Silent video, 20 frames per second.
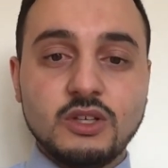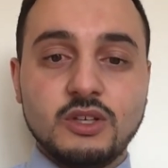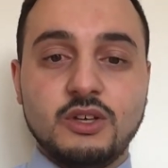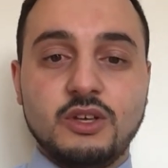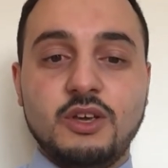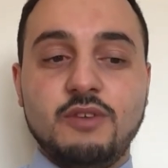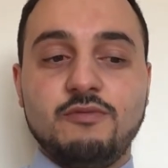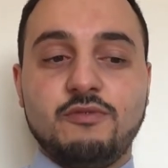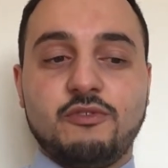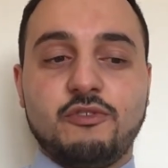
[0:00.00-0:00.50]

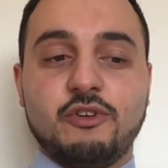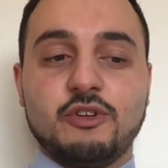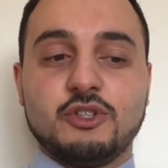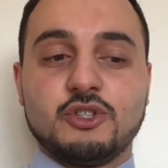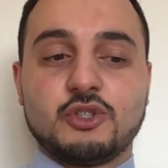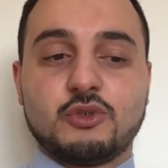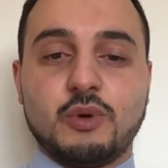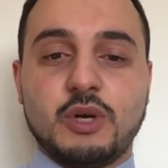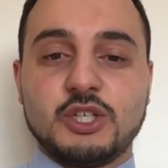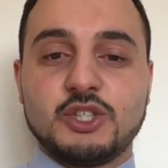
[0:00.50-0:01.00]

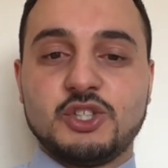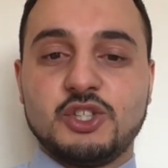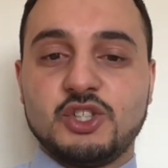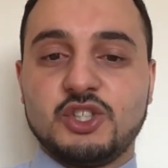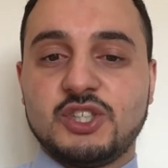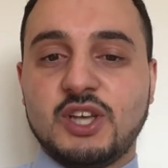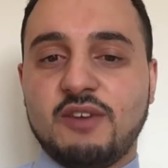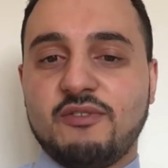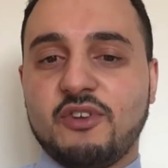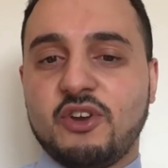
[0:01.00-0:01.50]
Inference. Question
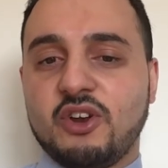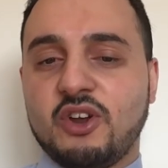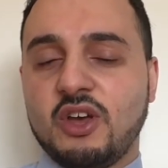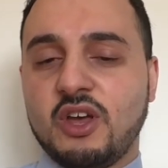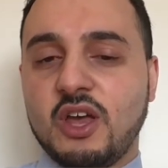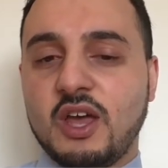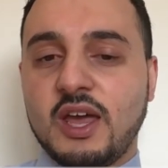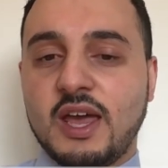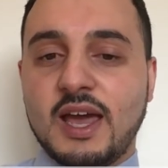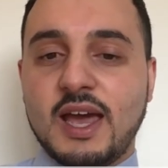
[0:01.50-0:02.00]
7.
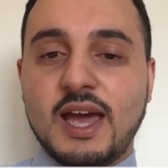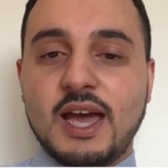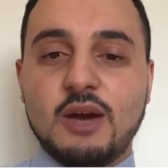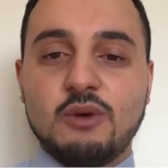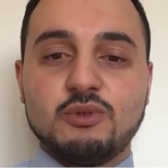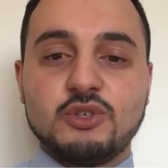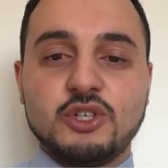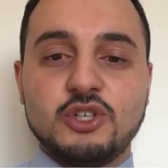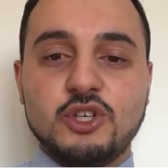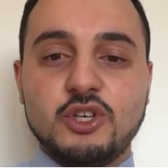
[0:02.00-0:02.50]
How
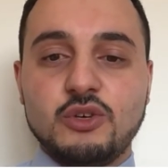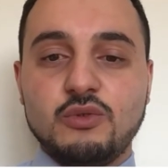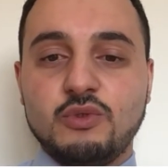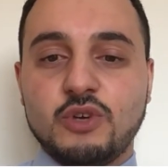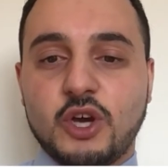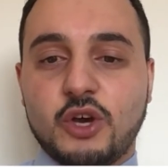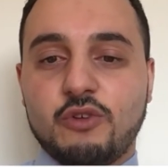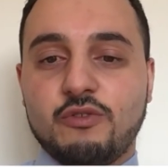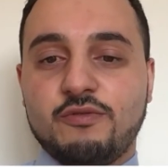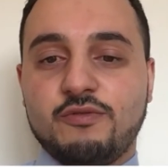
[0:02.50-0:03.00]
do you
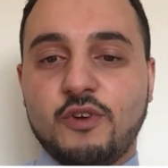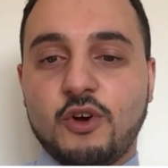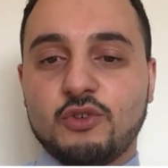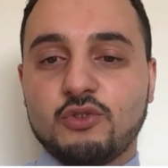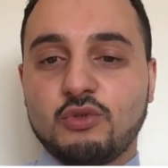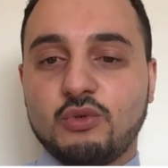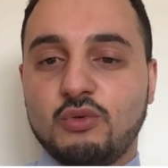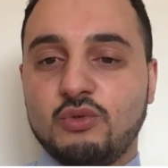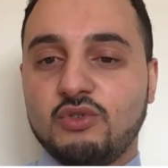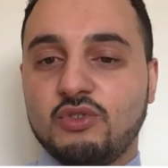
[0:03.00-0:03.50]
know
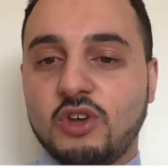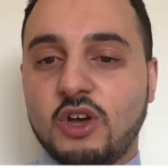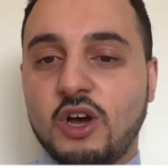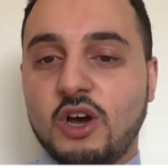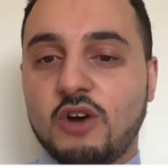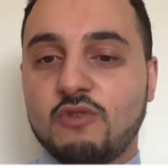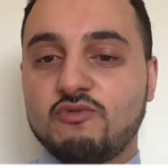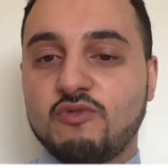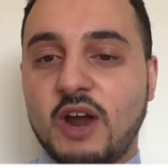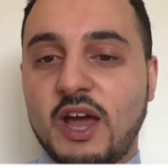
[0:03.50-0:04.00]
fossils
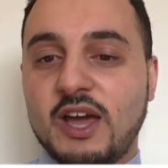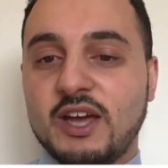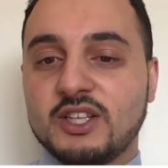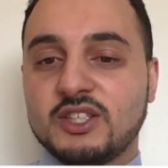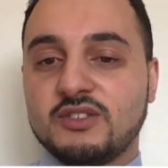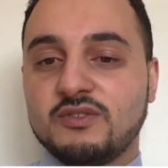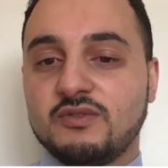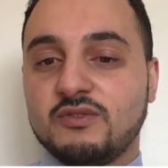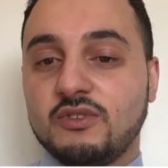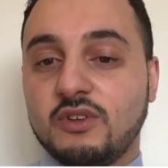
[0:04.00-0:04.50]
are
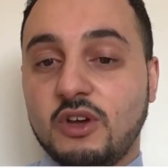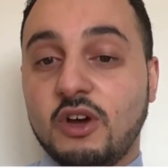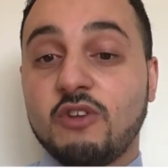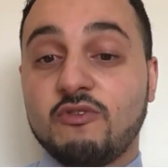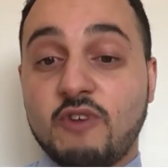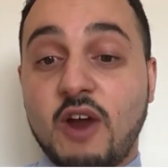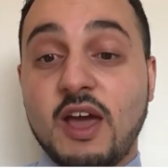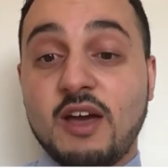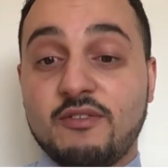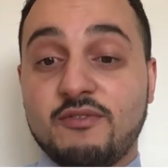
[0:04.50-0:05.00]
a
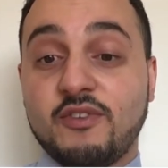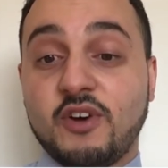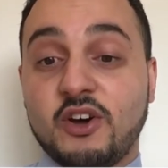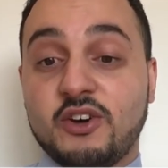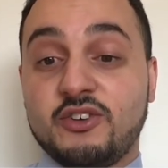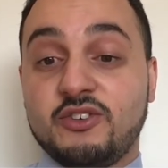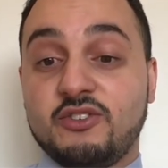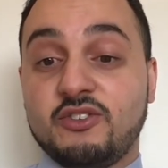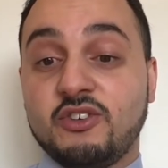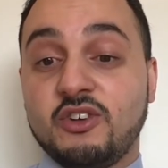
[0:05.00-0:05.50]
rare
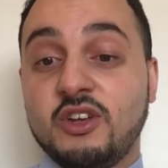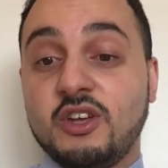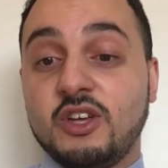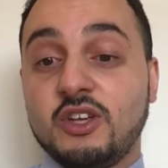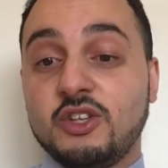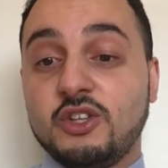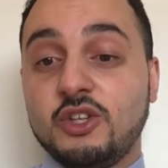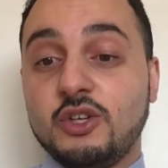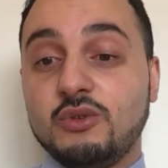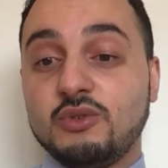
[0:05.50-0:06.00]
find?
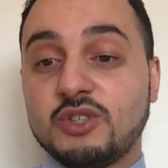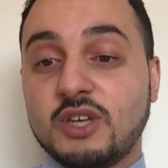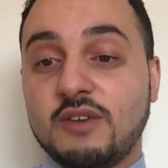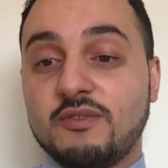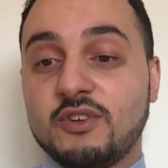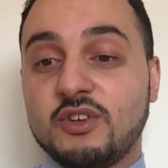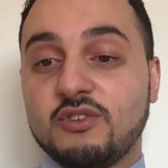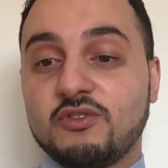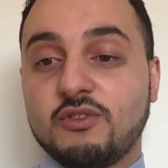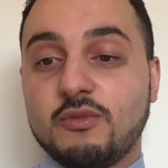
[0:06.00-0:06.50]
Use
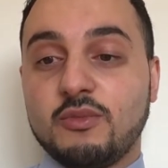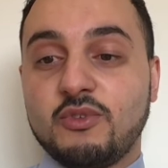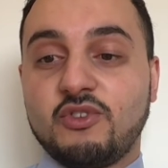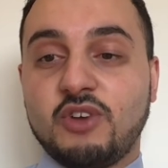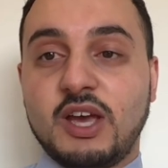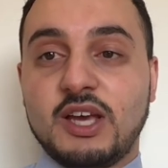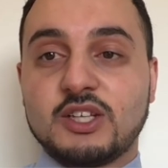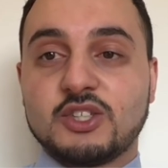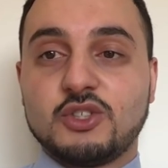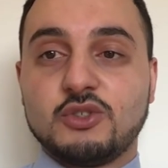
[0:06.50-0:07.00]
evidence from the
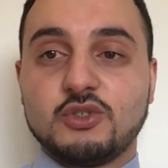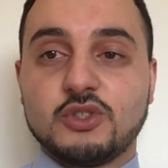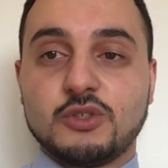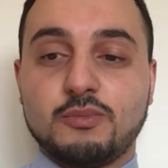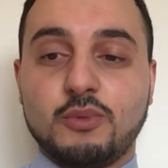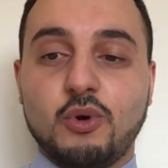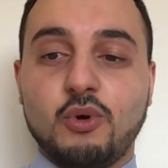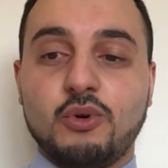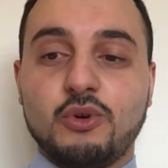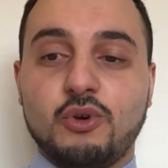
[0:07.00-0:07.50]
text to
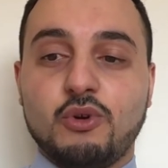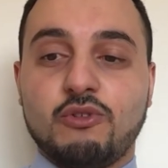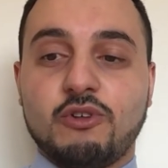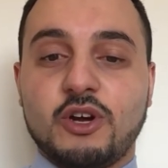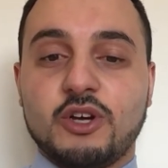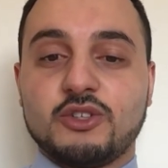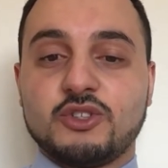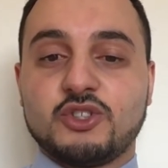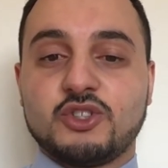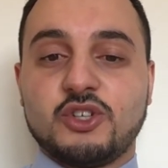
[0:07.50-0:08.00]
support your
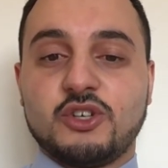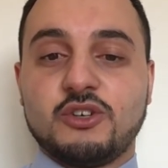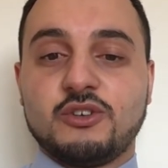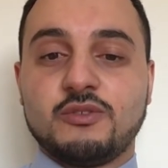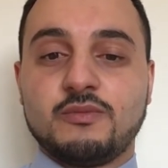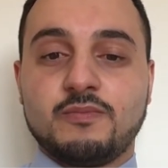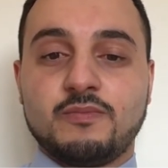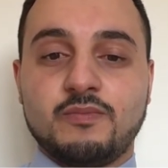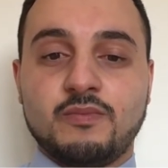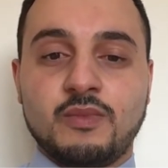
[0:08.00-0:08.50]
answer.
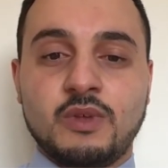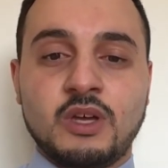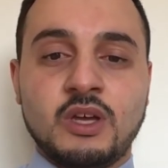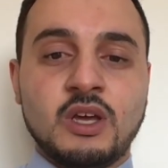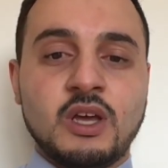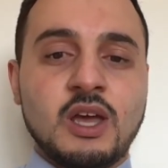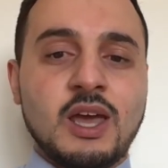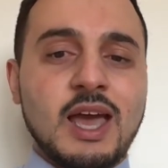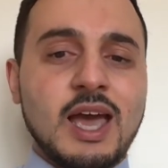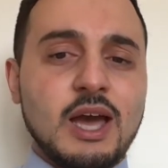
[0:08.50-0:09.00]

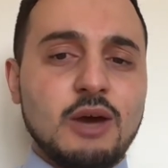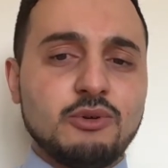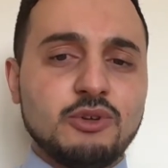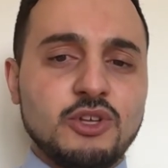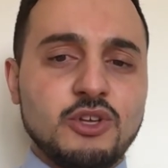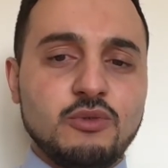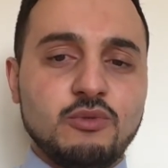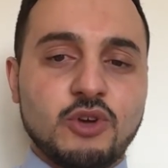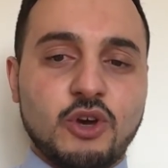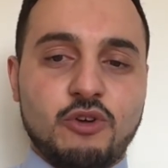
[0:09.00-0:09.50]
How do
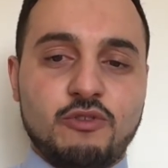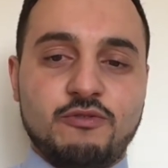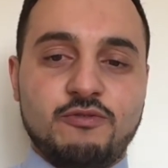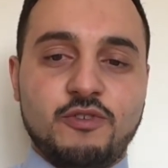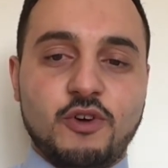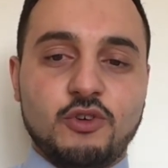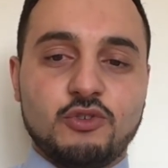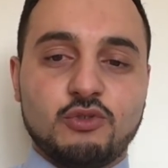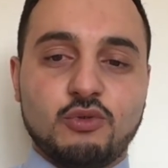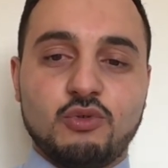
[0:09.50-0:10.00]
you know
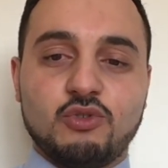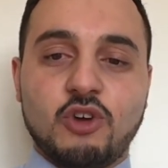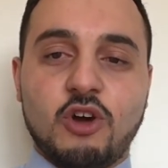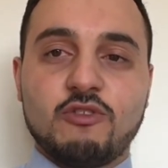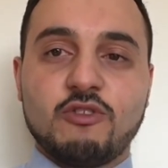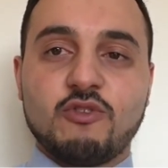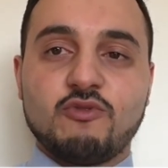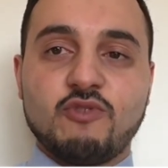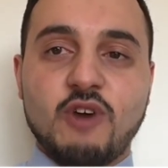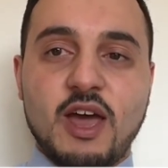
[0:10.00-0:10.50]
fossils are
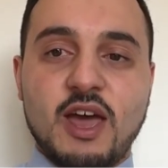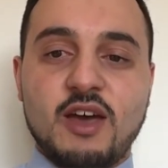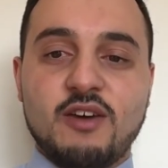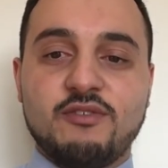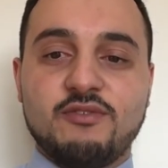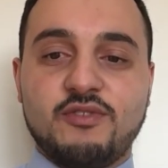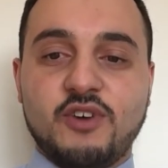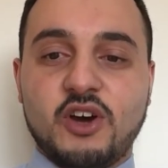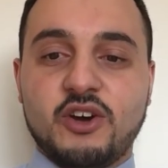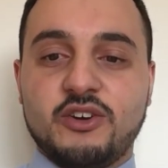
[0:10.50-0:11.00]
a rare
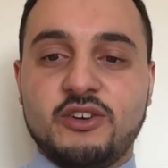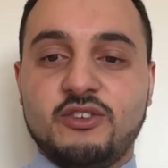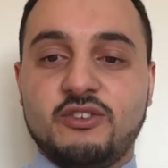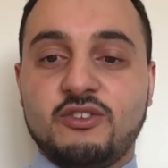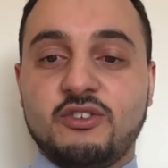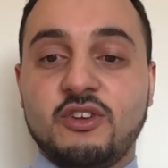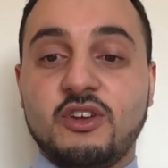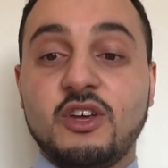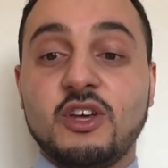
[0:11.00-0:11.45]
find?